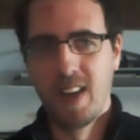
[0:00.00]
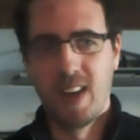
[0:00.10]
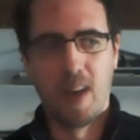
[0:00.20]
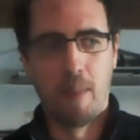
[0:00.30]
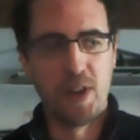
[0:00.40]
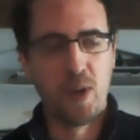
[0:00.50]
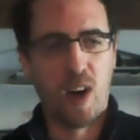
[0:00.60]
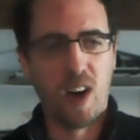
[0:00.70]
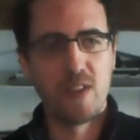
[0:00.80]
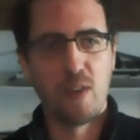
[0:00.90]
uh, but you'll
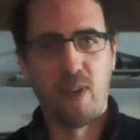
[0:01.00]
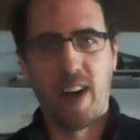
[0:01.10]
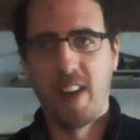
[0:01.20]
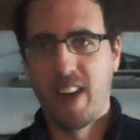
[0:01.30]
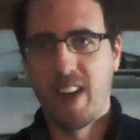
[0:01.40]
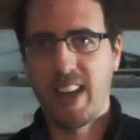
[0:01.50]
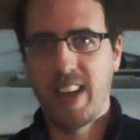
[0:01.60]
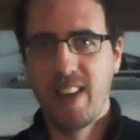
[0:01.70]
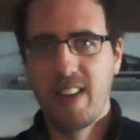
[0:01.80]
also find like